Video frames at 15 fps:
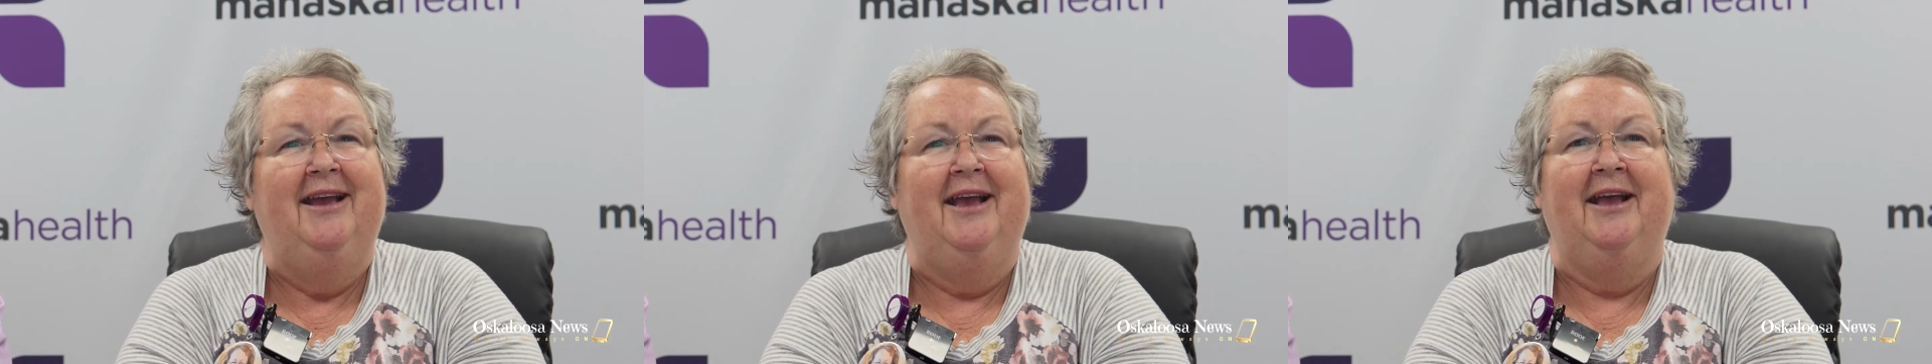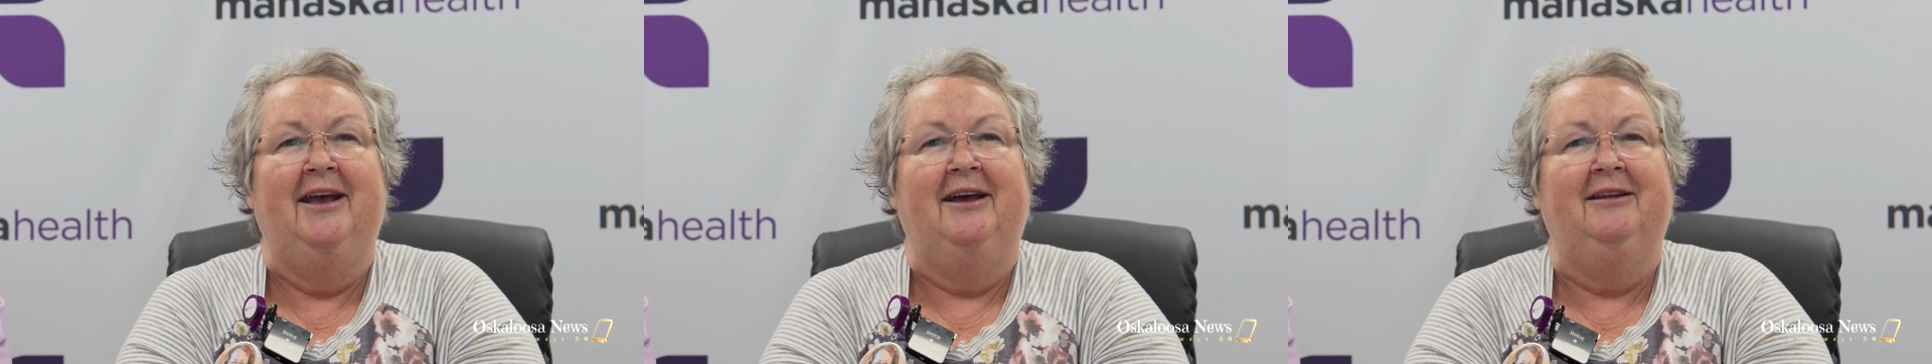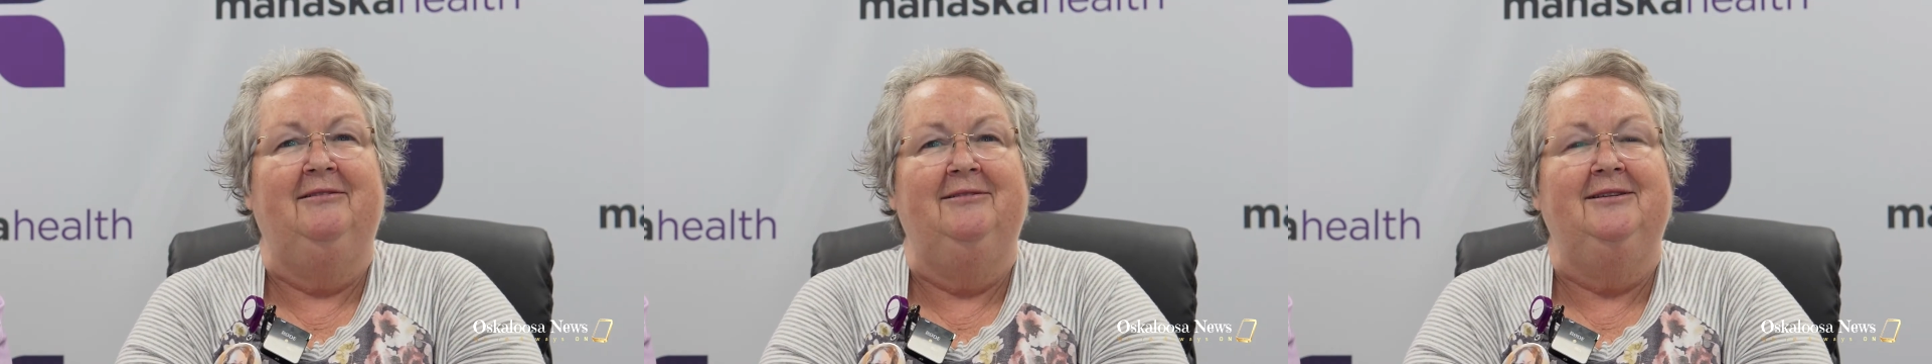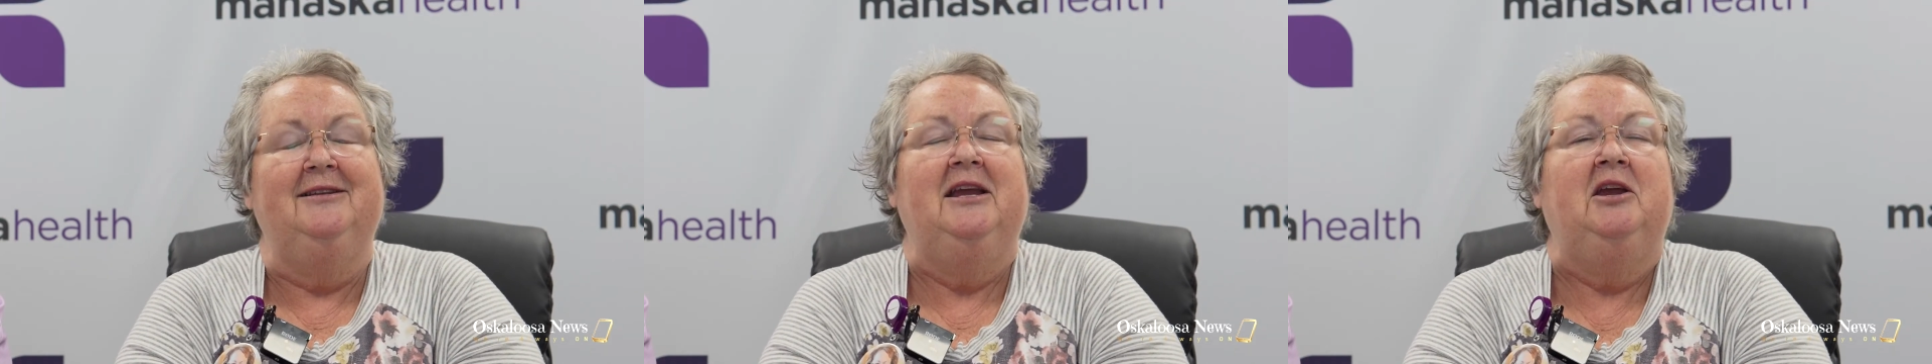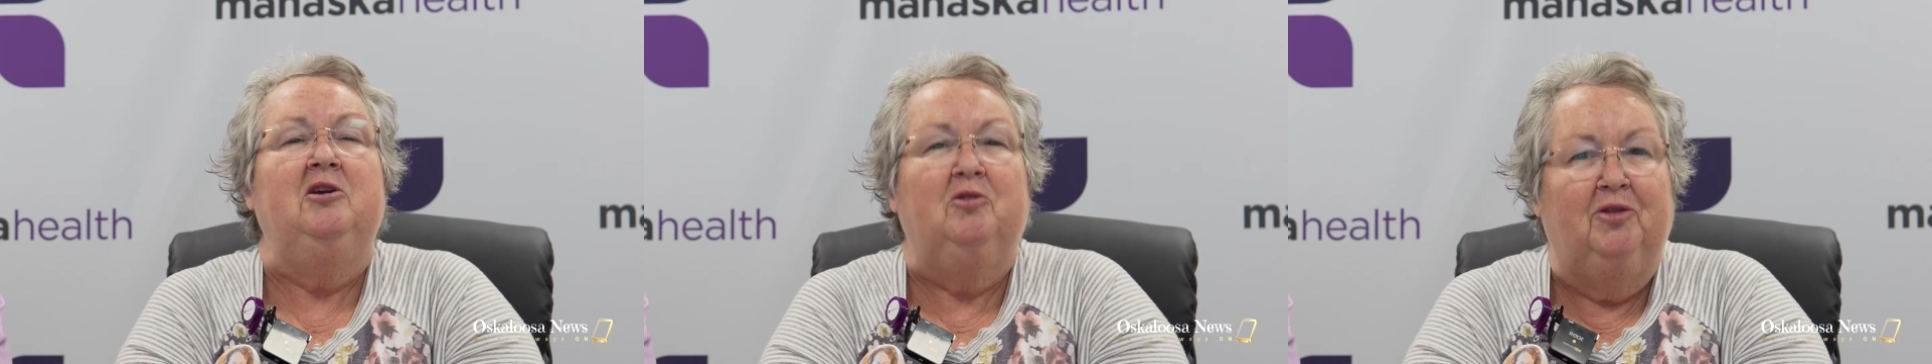and
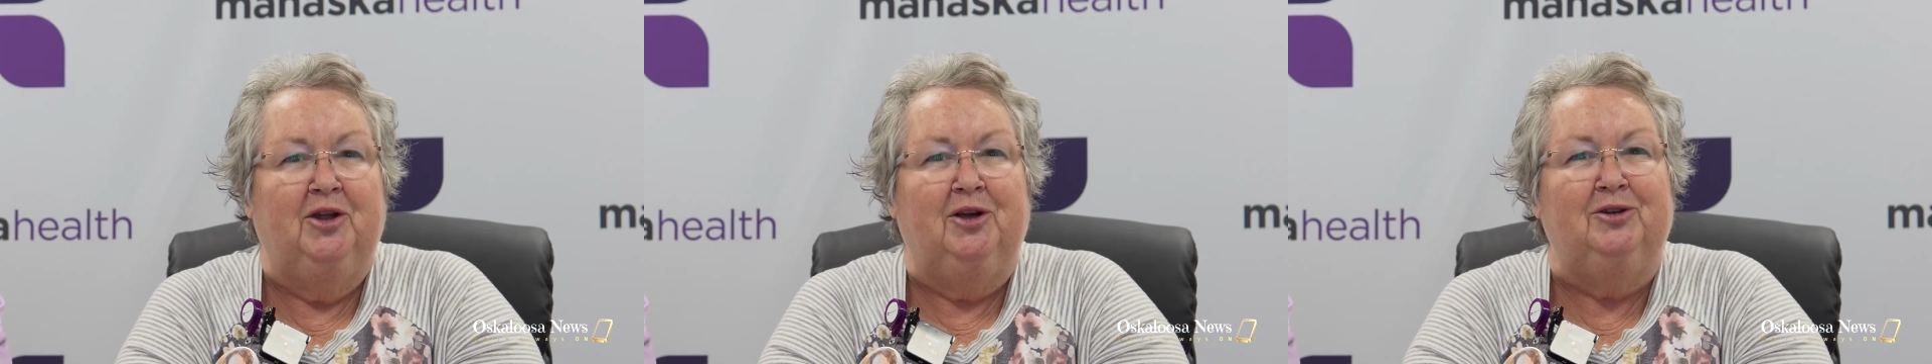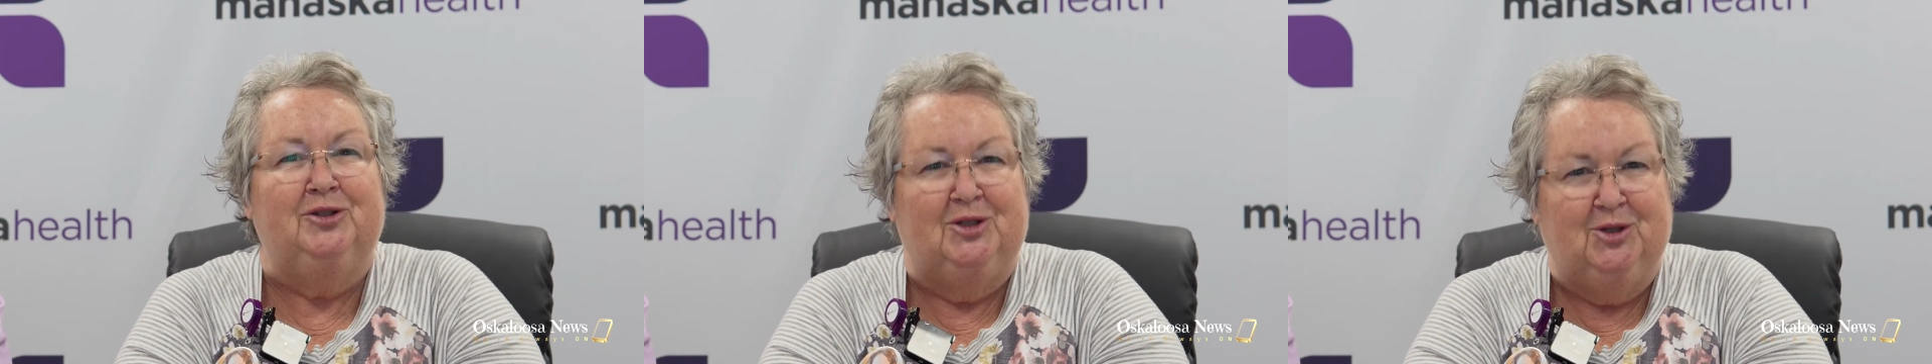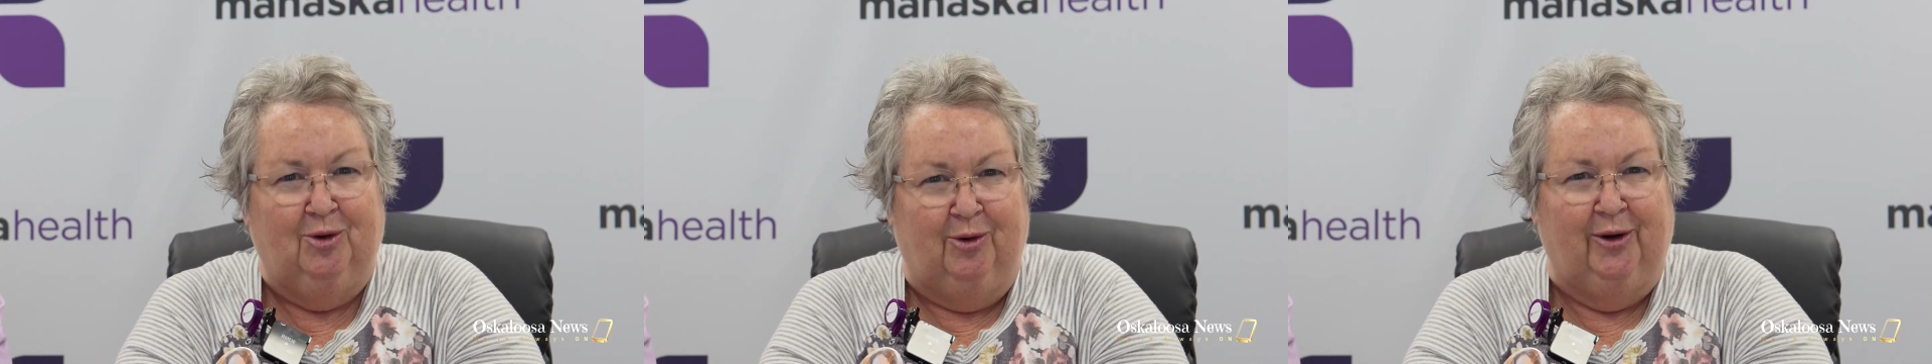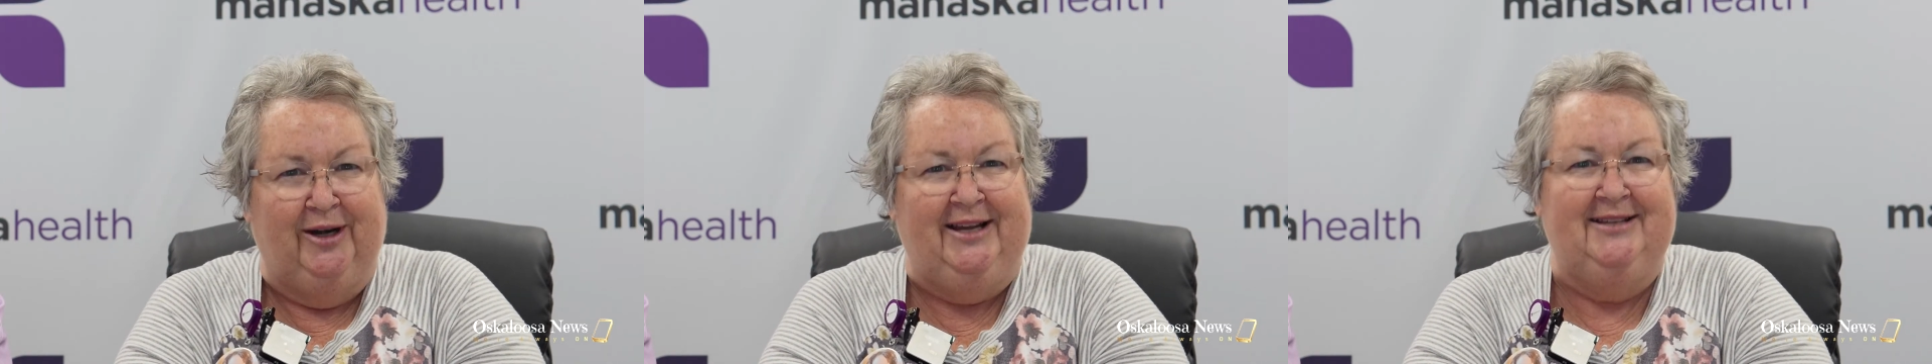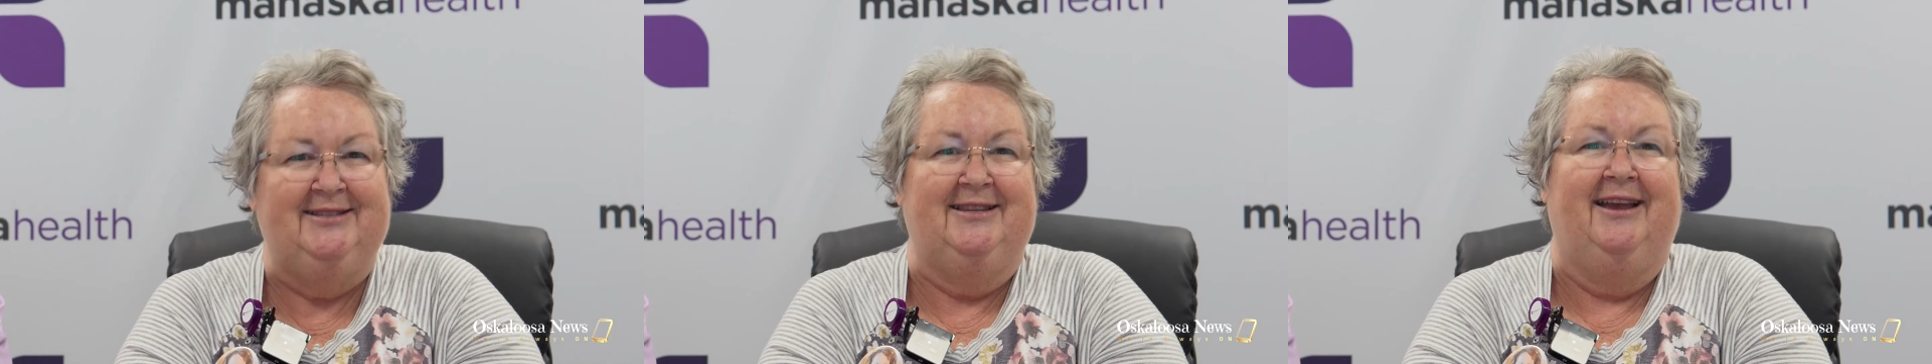hear their
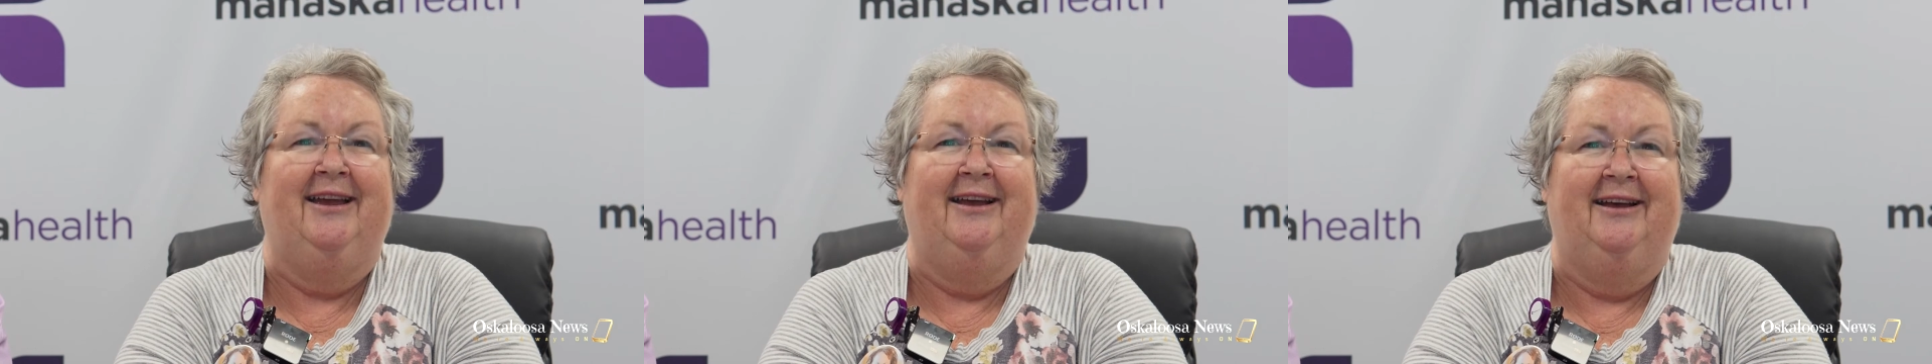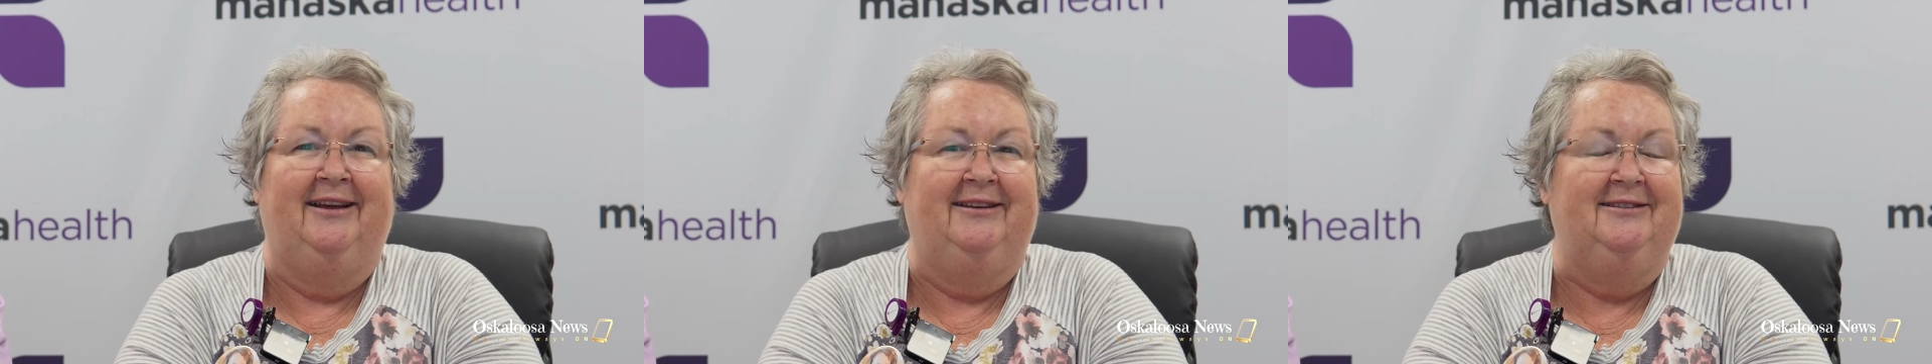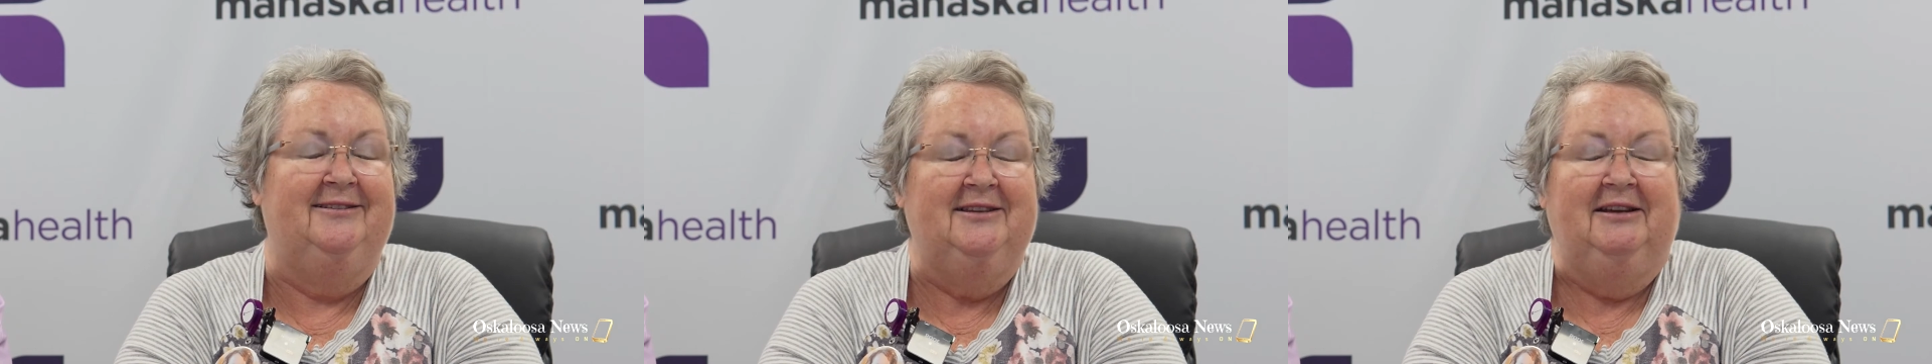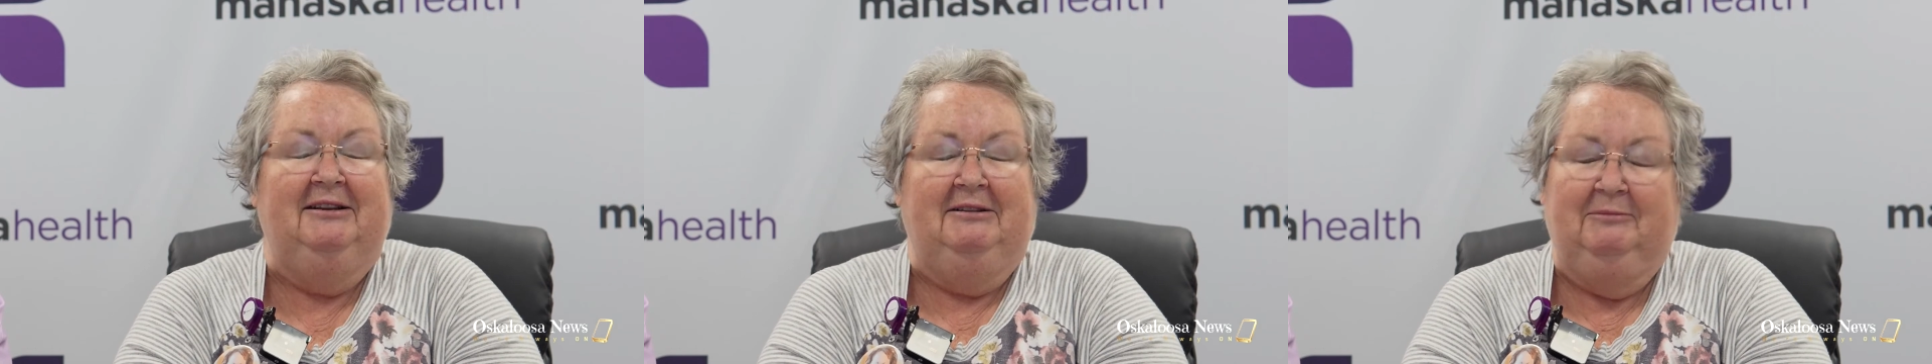stories, and